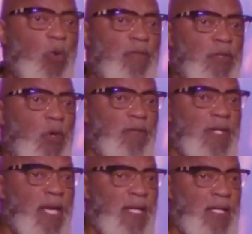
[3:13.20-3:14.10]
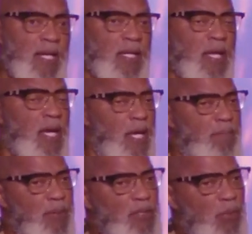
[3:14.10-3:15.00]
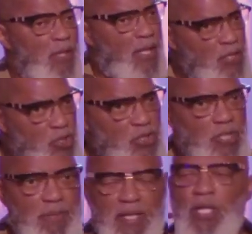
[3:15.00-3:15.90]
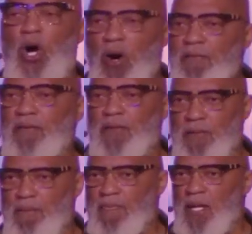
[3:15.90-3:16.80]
Over and over again, he, he put the relationship that he offered